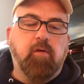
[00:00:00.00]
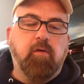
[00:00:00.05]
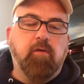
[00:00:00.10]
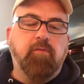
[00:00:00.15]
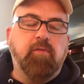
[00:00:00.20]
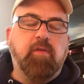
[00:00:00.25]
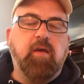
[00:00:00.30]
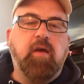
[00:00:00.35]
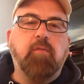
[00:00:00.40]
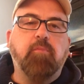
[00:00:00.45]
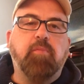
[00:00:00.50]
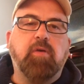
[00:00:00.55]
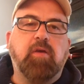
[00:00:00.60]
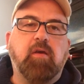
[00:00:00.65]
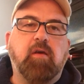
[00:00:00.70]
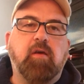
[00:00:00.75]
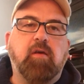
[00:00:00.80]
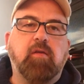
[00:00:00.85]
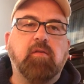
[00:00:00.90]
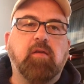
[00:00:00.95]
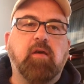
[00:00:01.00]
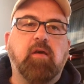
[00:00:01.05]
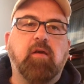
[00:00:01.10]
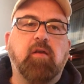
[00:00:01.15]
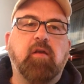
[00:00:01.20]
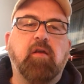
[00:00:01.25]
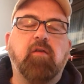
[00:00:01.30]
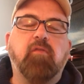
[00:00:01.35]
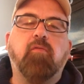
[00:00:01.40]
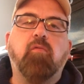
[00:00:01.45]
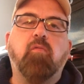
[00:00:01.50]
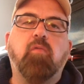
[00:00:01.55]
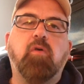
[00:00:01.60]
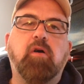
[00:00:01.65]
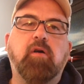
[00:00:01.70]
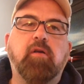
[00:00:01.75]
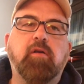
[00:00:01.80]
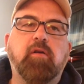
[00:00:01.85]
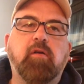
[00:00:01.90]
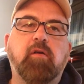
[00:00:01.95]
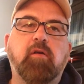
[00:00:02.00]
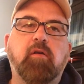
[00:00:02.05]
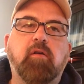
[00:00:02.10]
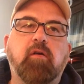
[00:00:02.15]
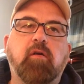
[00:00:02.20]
That being that if one